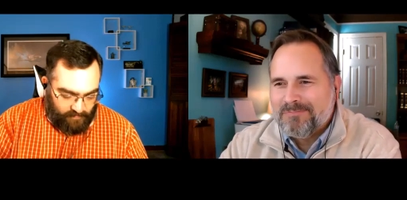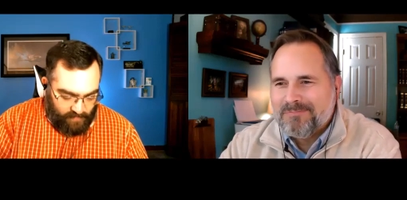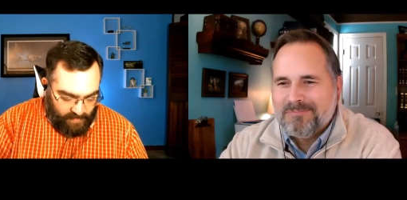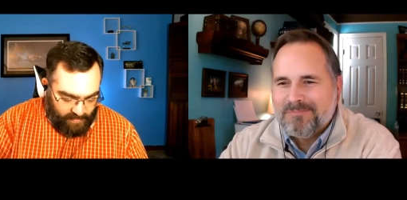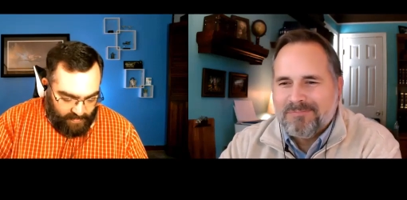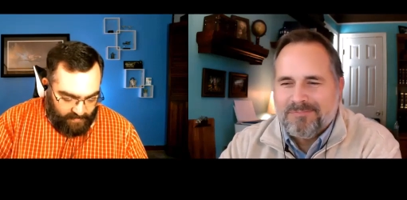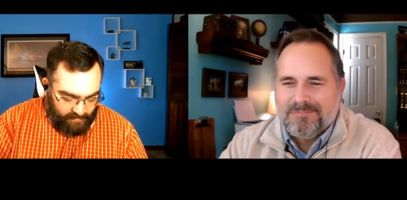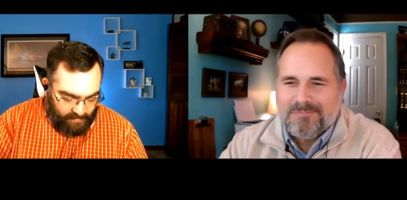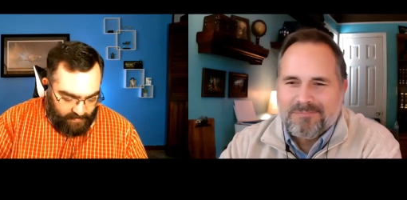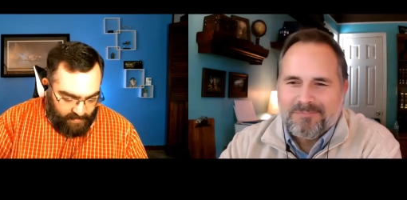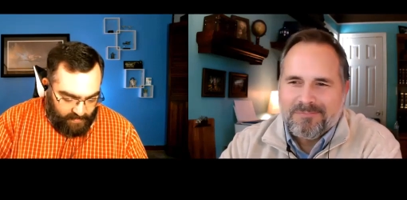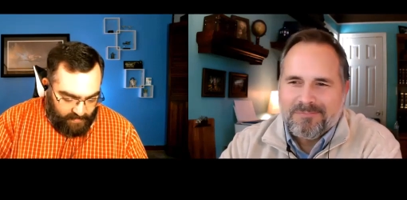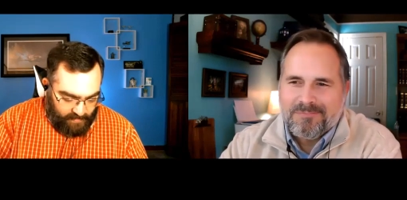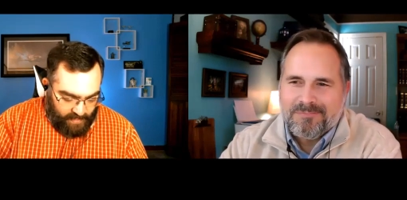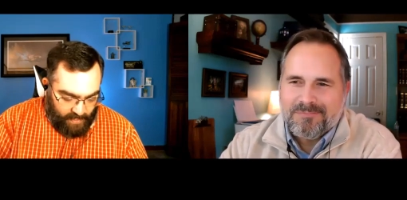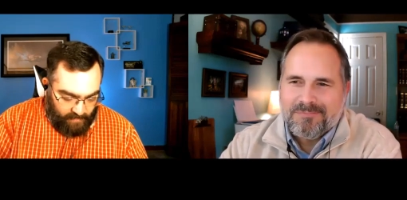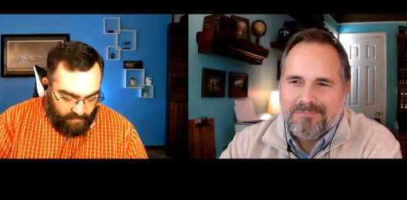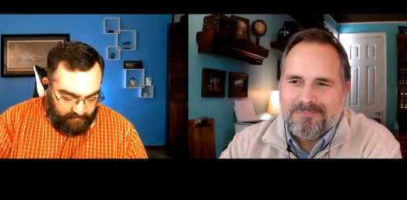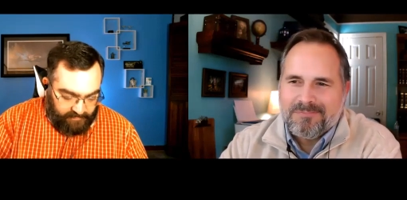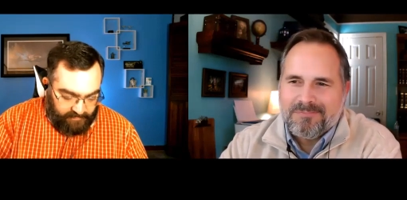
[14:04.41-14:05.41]
Speaker 1: Right.
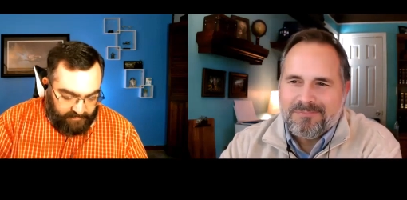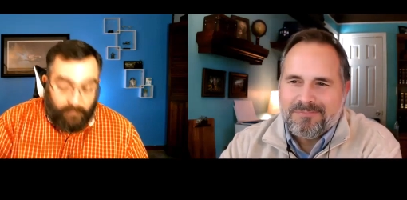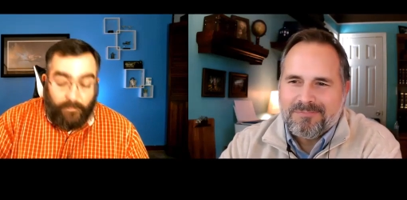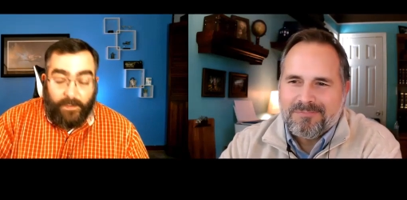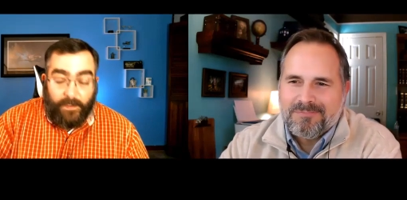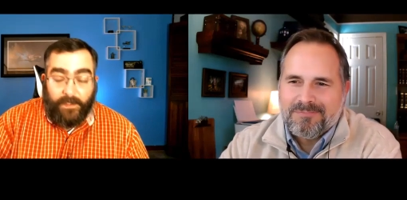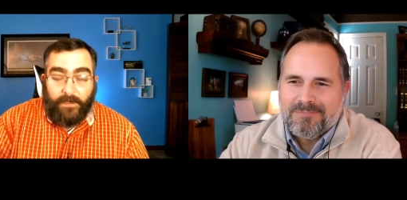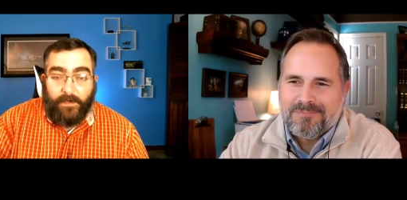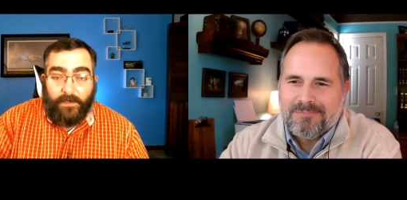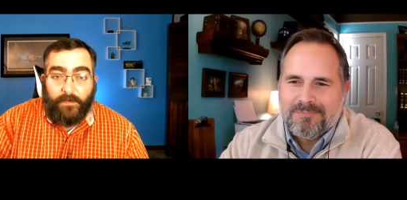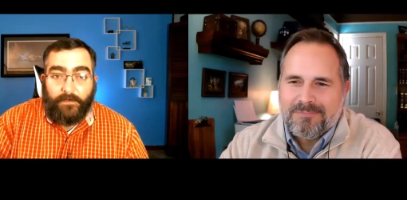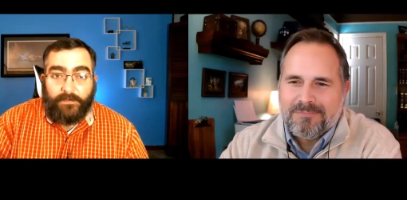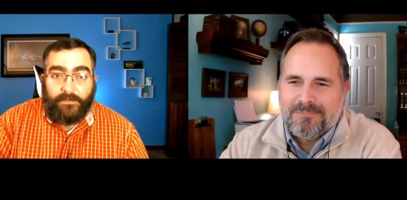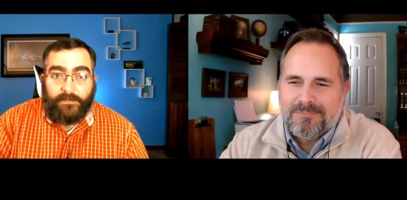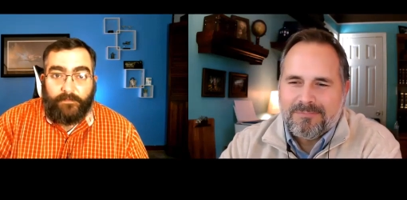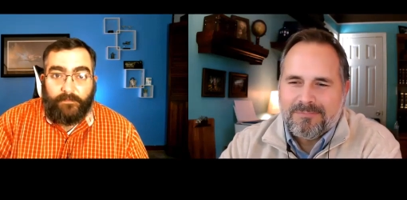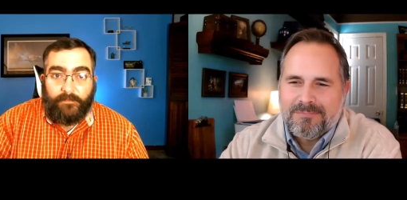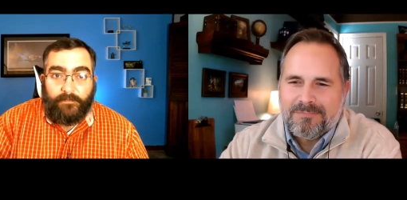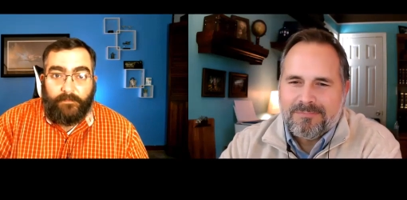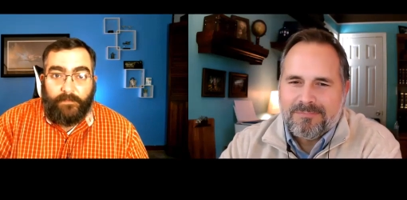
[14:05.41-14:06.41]
Now, if somebody
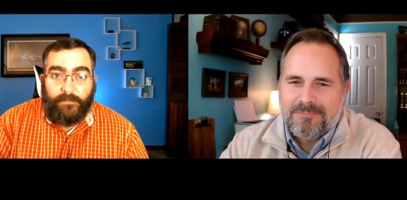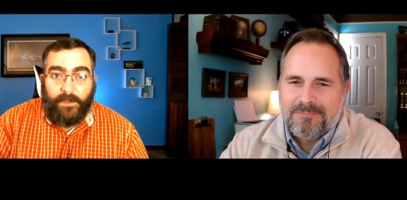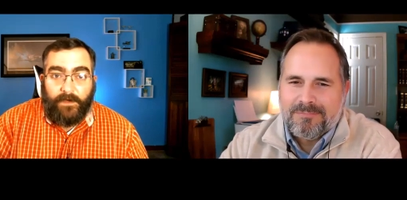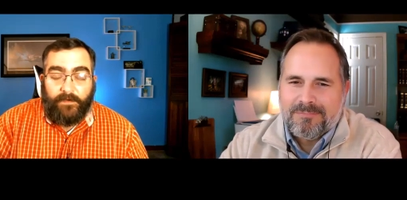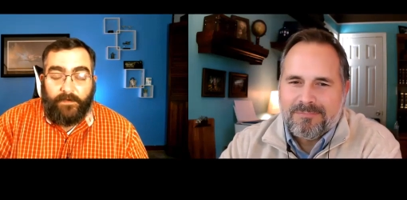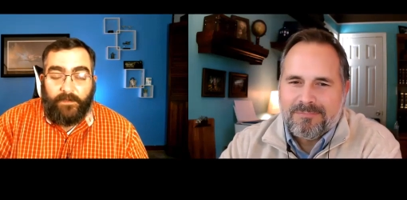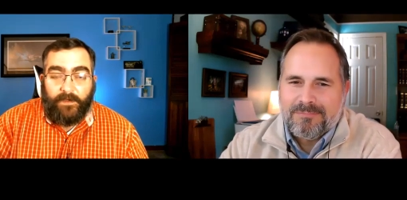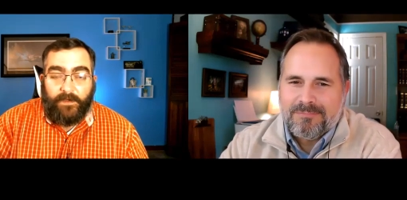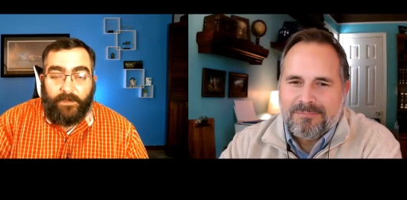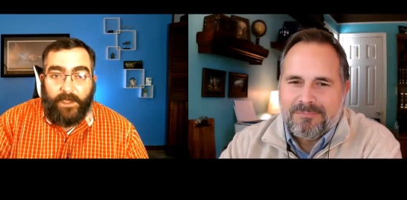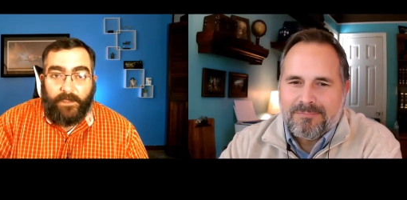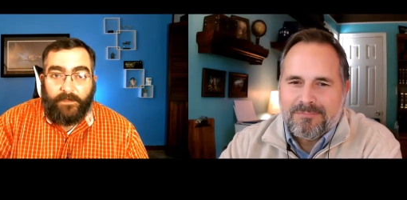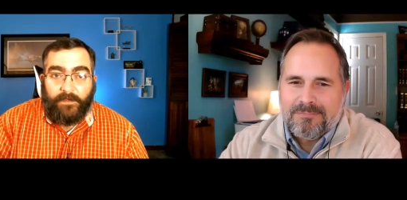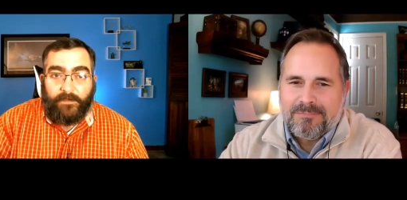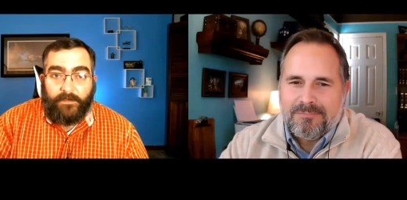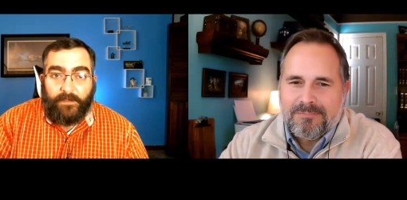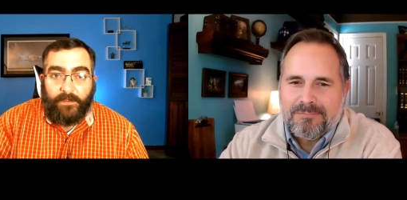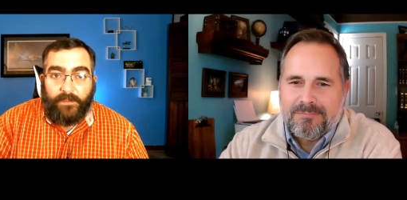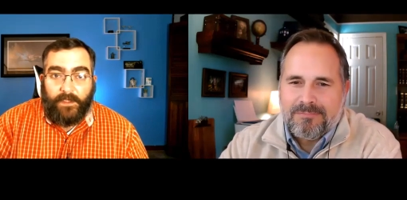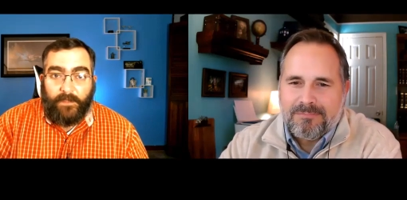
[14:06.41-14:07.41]
knows better than
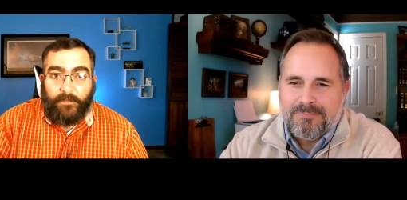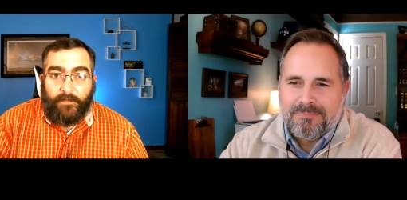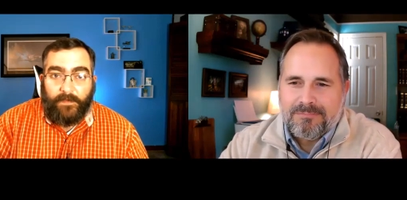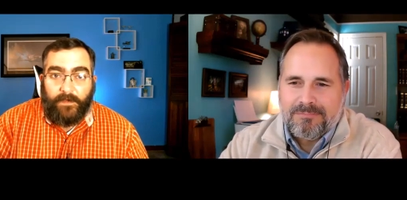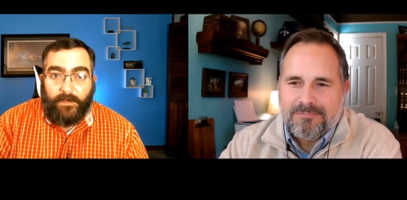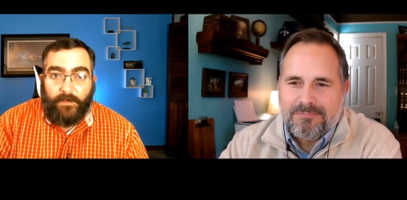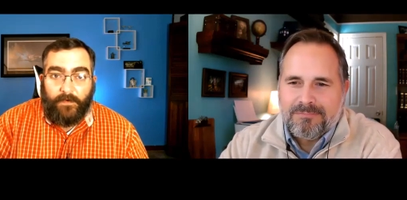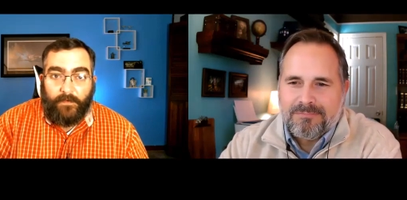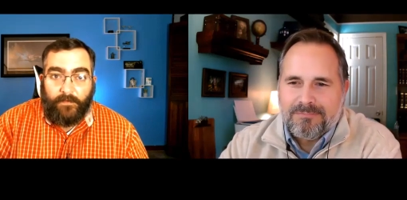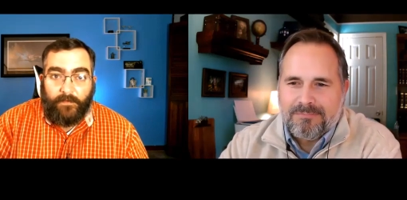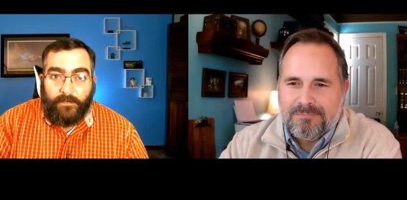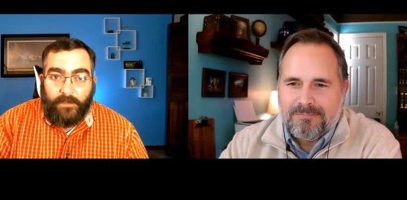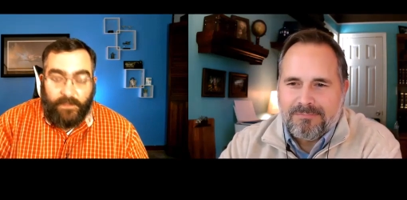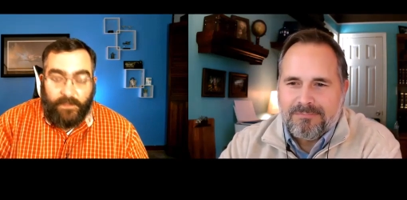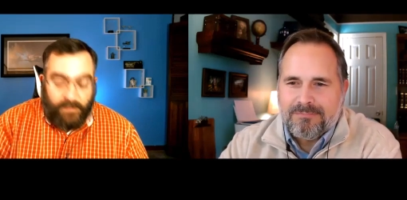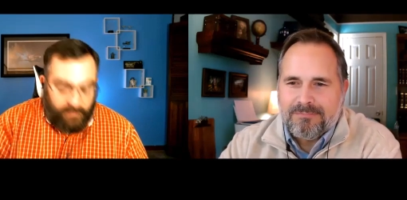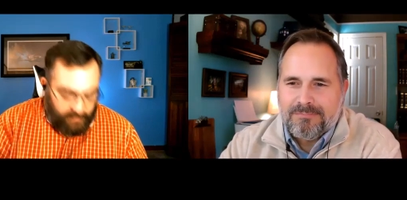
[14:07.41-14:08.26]
I do, then let me know.